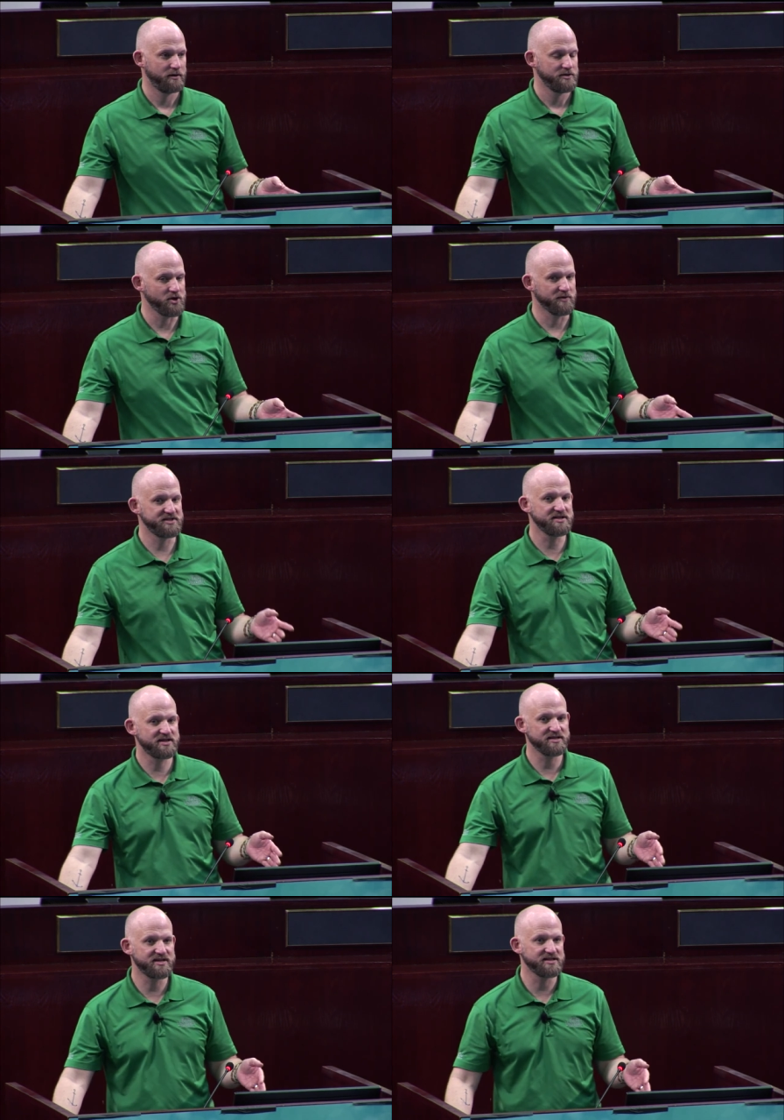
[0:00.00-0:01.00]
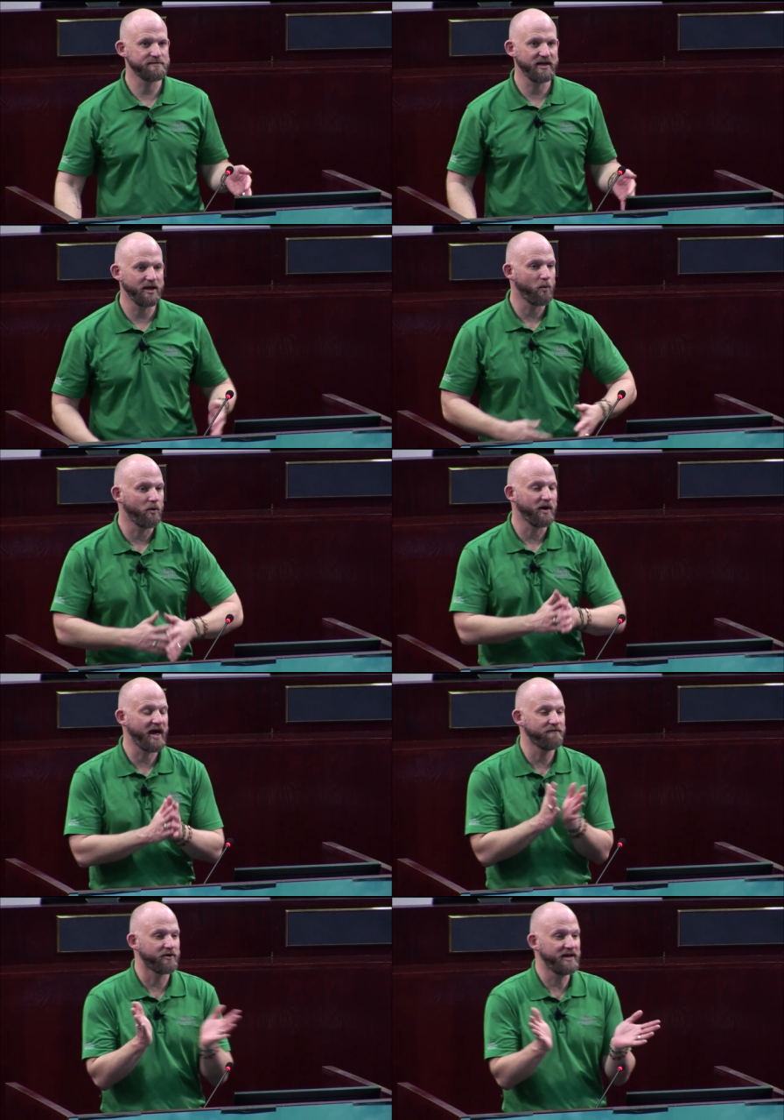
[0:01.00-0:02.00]
So resistance doesn't mean it won't
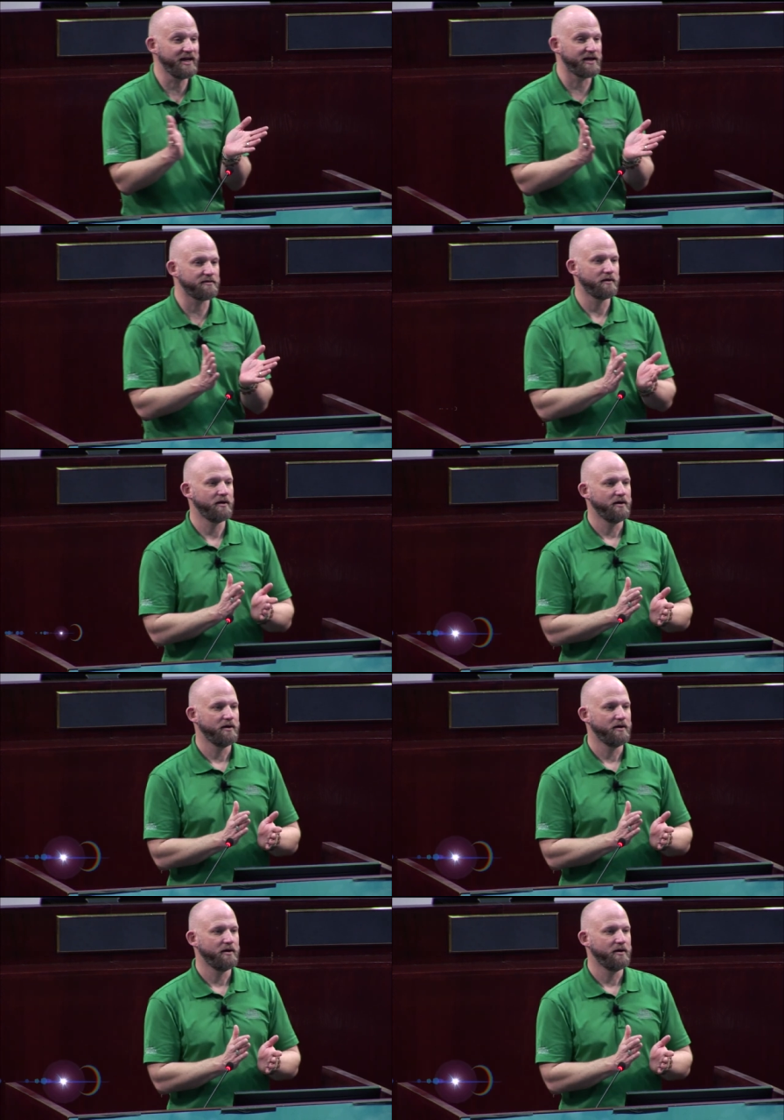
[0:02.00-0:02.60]
ever get it.